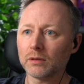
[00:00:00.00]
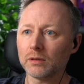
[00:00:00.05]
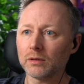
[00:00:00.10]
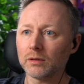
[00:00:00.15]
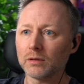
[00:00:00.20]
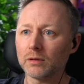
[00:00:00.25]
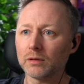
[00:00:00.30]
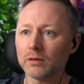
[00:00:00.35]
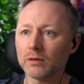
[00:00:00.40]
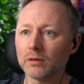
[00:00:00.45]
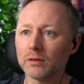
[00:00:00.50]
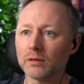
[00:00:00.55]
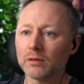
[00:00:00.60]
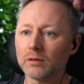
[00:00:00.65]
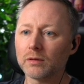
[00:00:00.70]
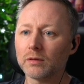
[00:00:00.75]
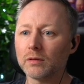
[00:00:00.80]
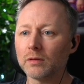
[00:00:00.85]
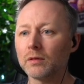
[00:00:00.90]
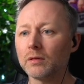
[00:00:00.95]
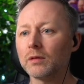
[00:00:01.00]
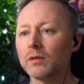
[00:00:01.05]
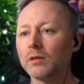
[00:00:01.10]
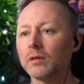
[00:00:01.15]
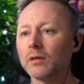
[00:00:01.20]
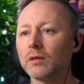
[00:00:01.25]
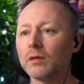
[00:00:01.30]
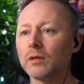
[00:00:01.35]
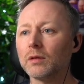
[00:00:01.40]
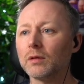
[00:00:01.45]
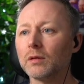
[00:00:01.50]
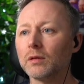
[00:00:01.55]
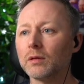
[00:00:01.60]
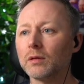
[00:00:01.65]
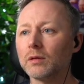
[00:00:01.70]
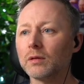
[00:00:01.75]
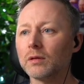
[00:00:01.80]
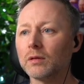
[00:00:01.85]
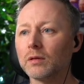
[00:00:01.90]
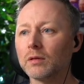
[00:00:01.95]

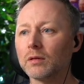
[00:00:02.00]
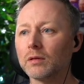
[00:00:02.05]
Nothing is said.